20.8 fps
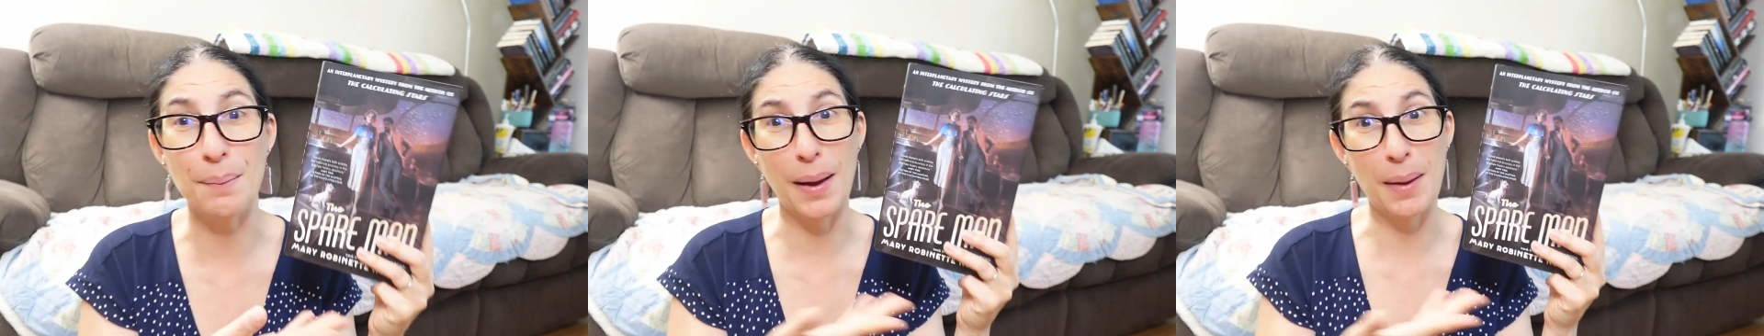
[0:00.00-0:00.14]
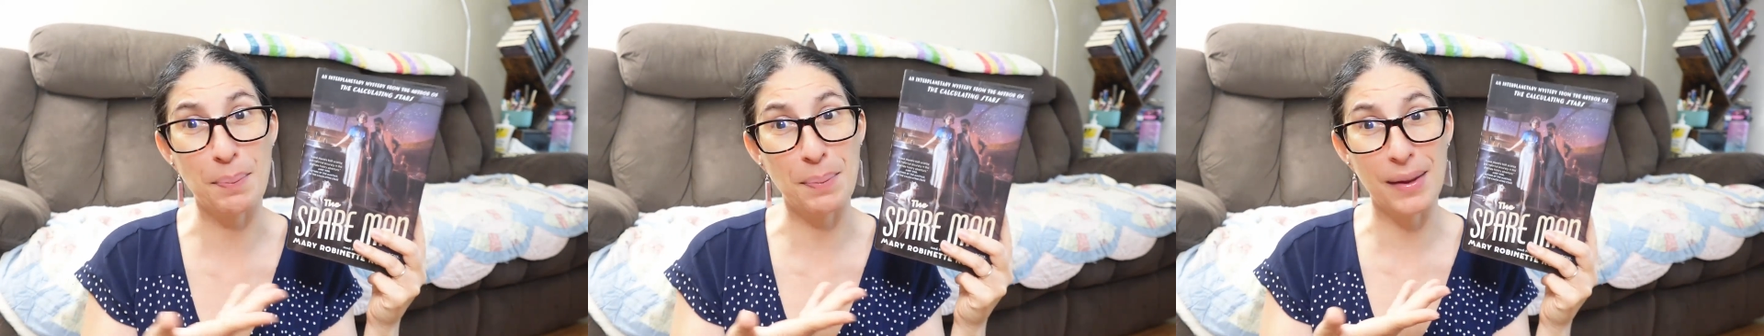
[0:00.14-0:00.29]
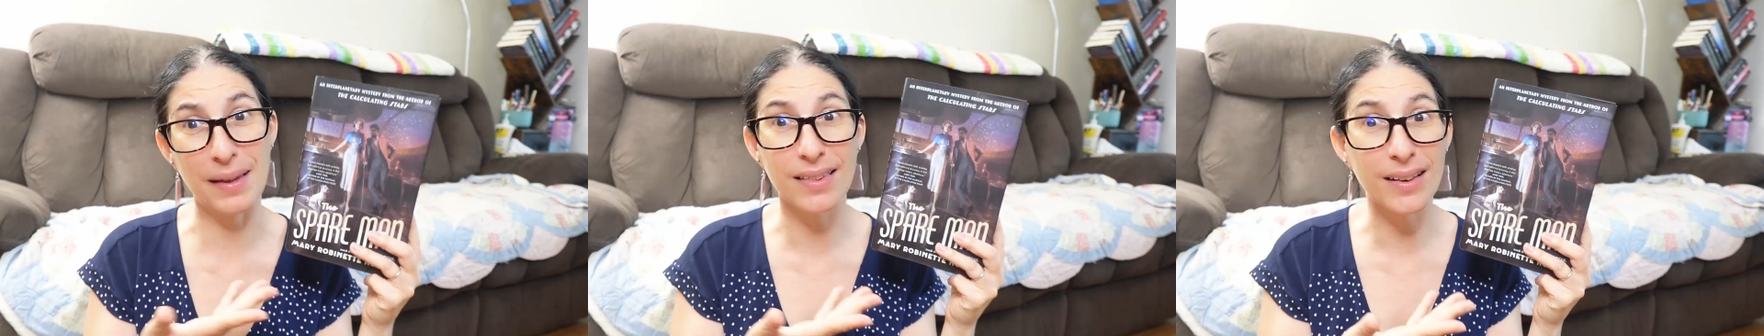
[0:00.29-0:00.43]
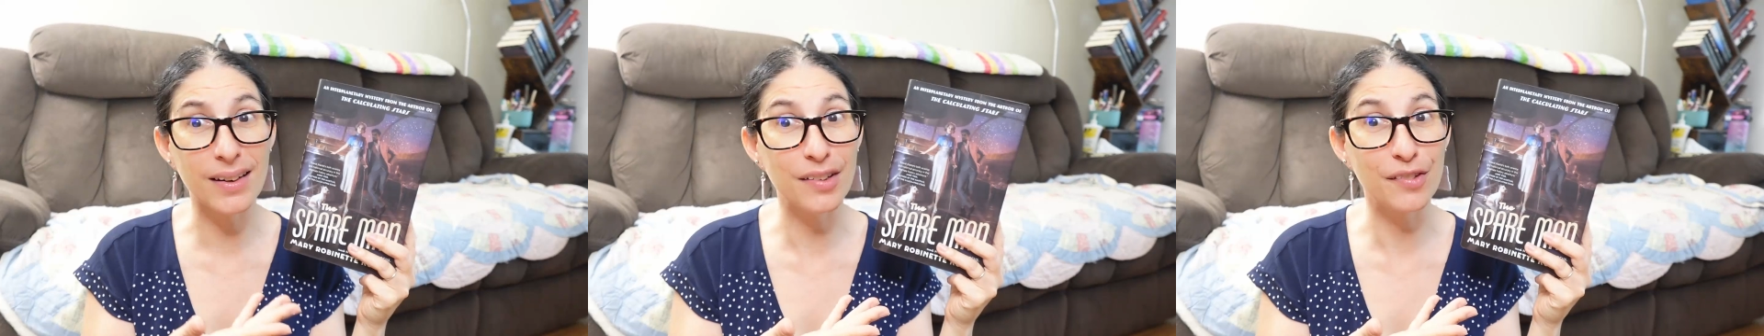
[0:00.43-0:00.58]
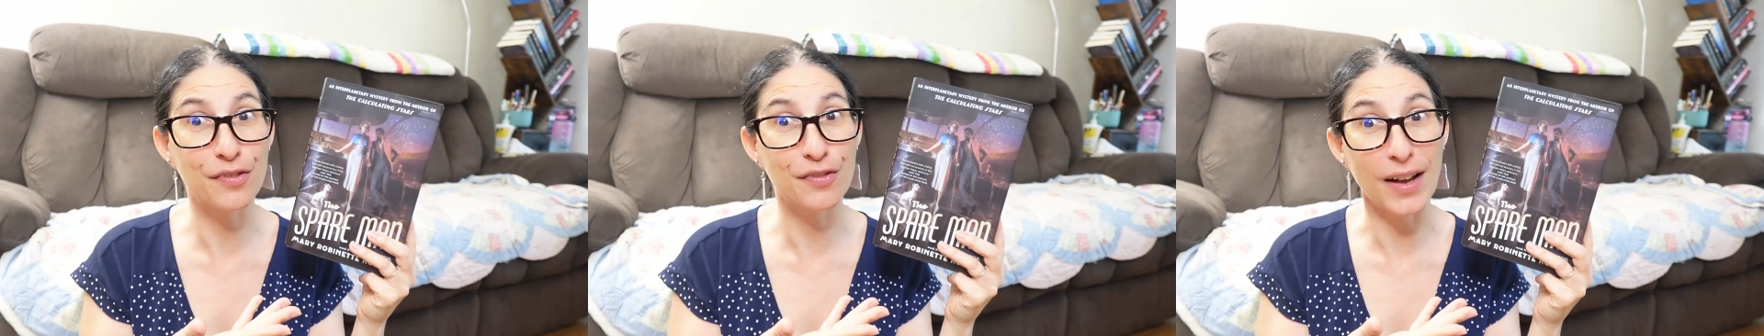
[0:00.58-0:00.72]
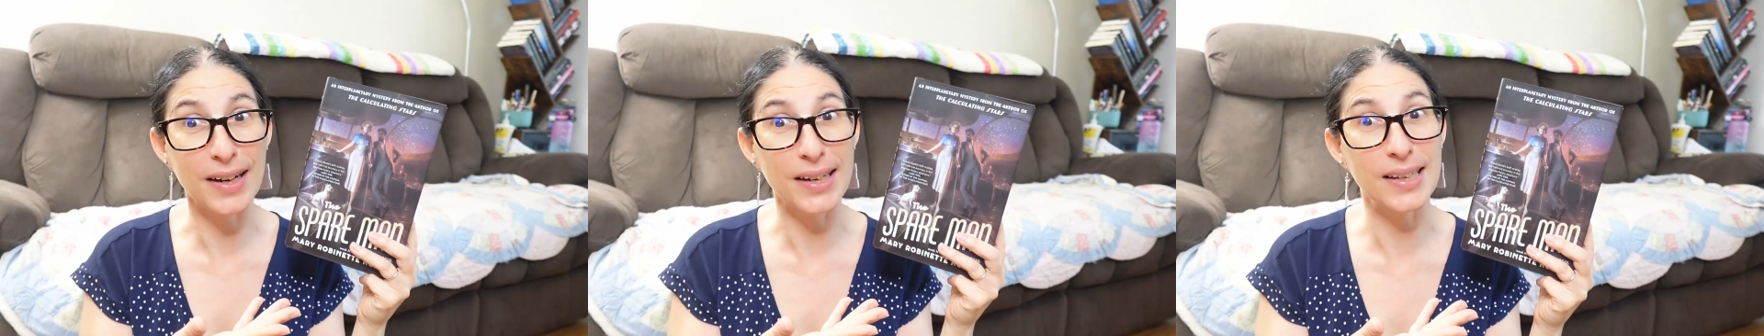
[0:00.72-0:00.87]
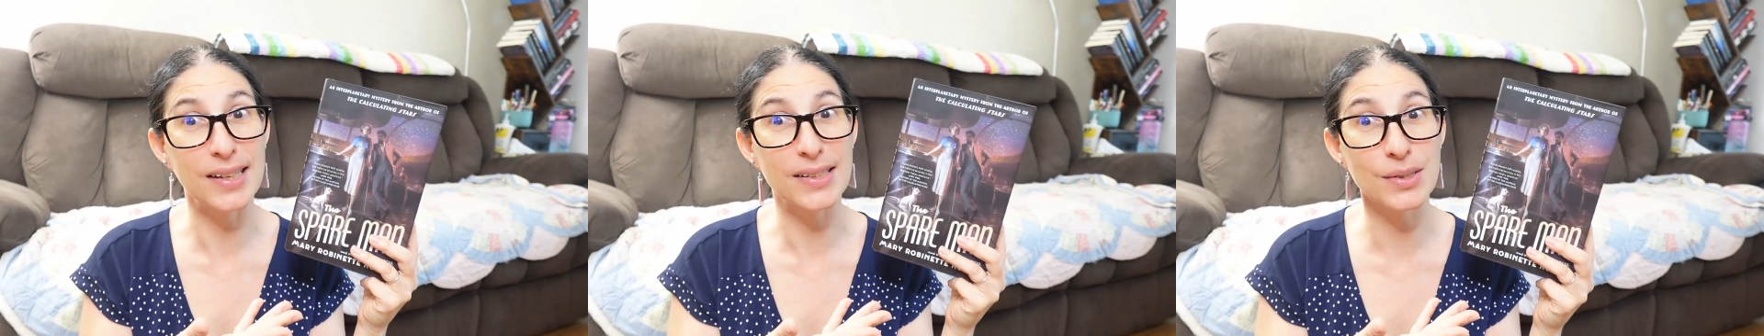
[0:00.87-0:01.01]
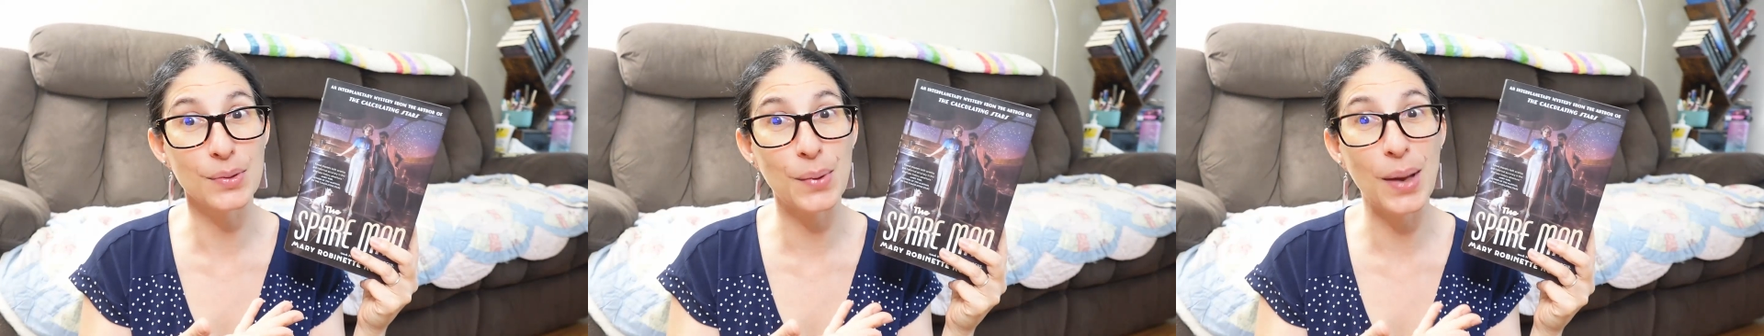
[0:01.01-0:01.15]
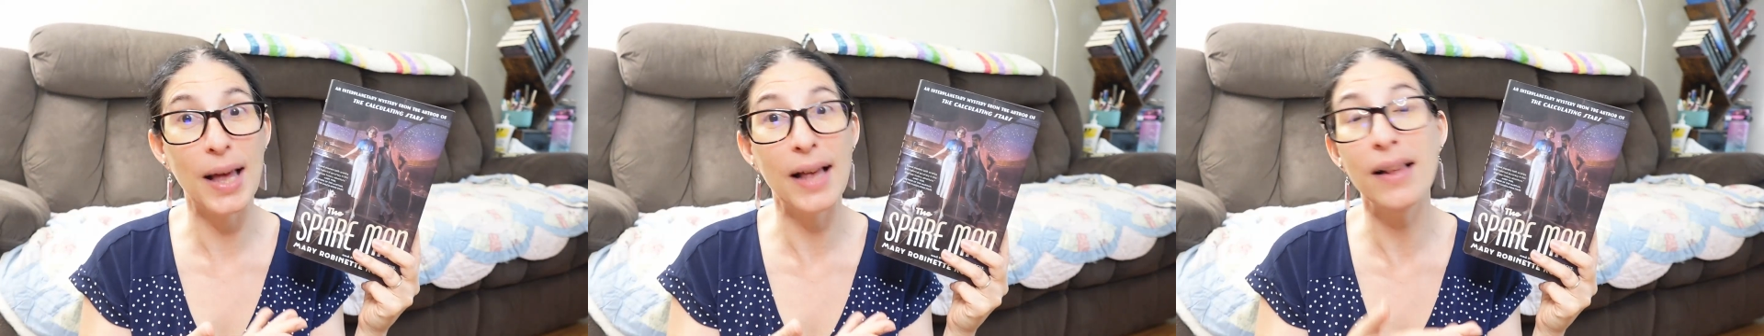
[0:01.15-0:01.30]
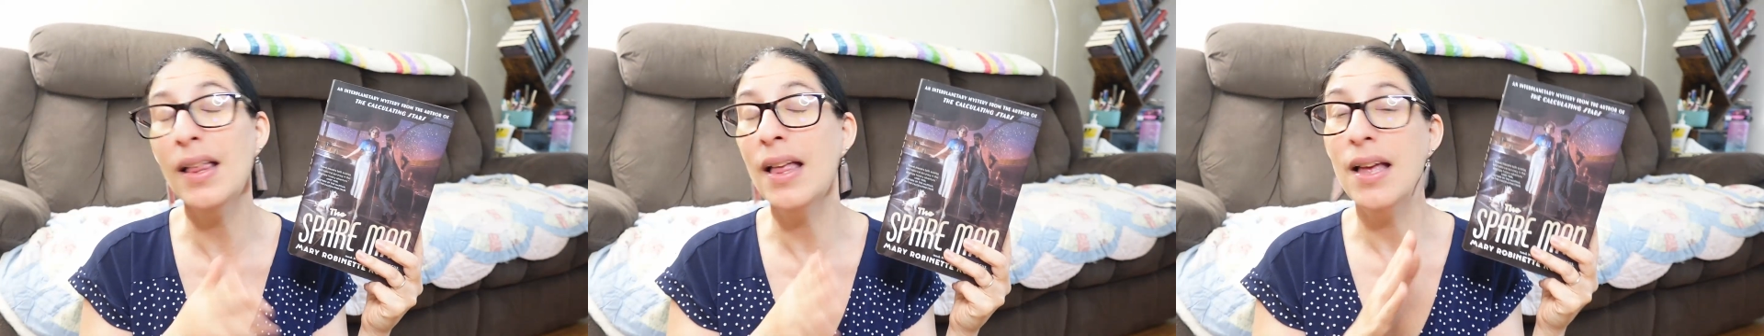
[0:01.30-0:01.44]
might be a little funny as
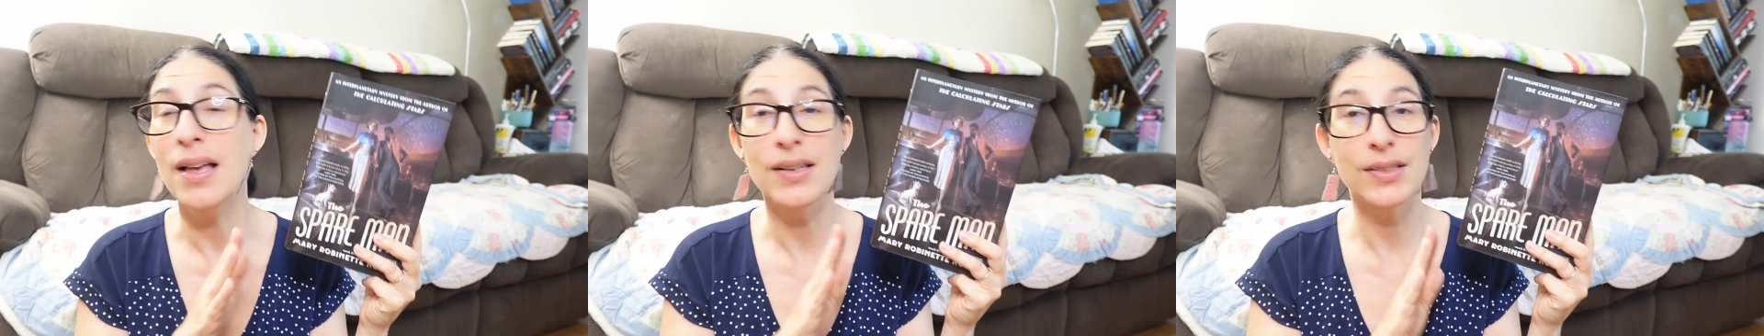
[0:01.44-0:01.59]
well.